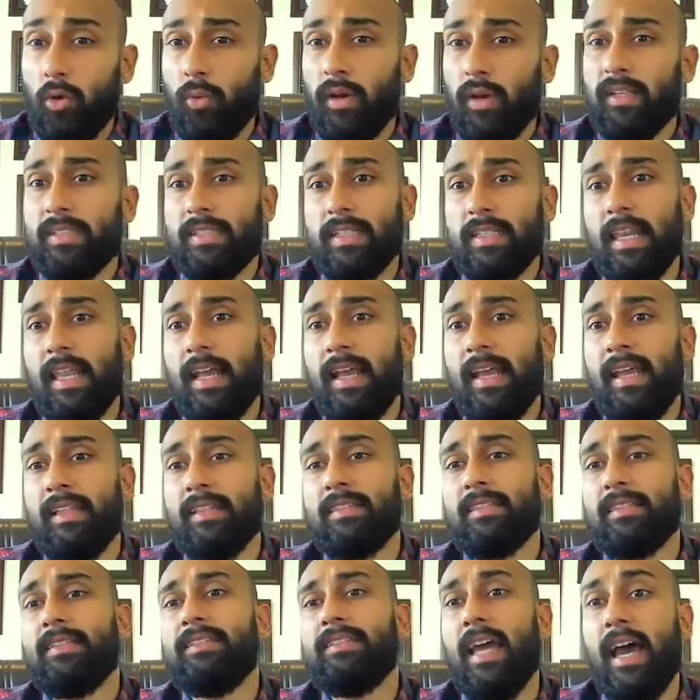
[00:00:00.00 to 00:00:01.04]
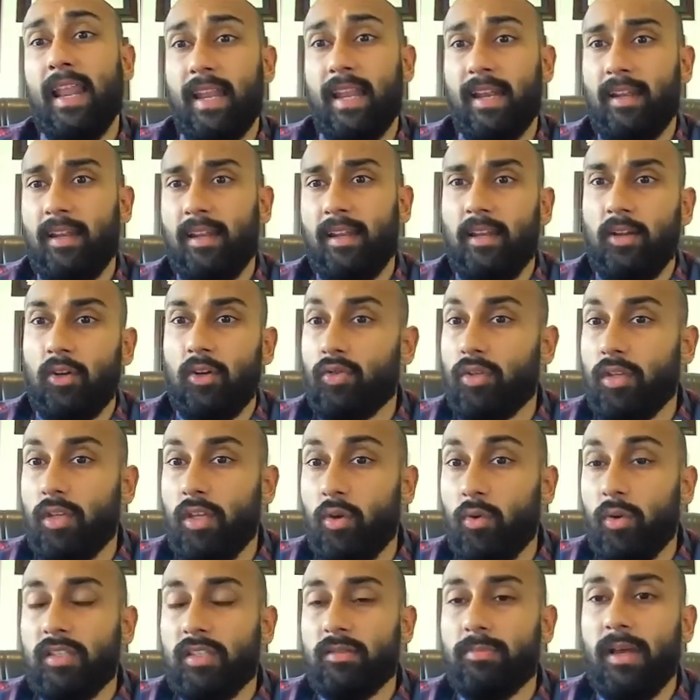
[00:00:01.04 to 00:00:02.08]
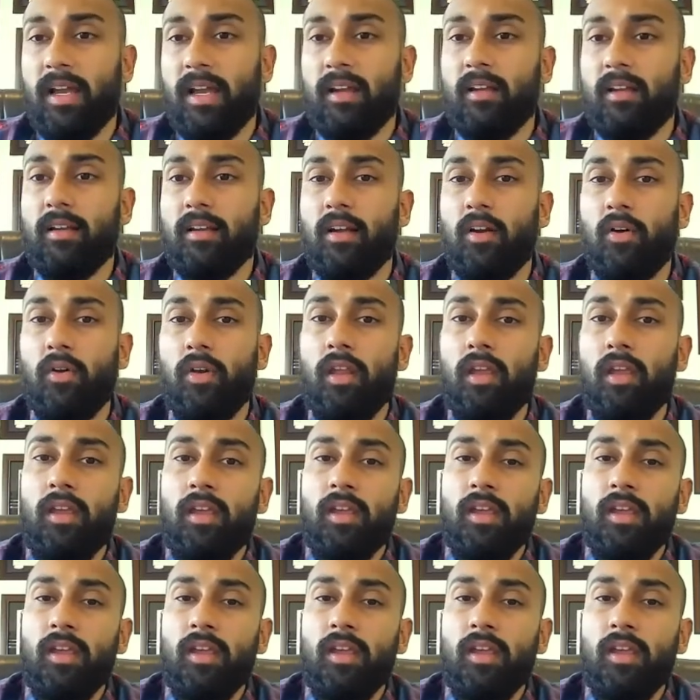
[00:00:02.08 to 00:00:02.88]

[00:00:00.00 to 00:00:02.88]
US clients directly into the US bank account.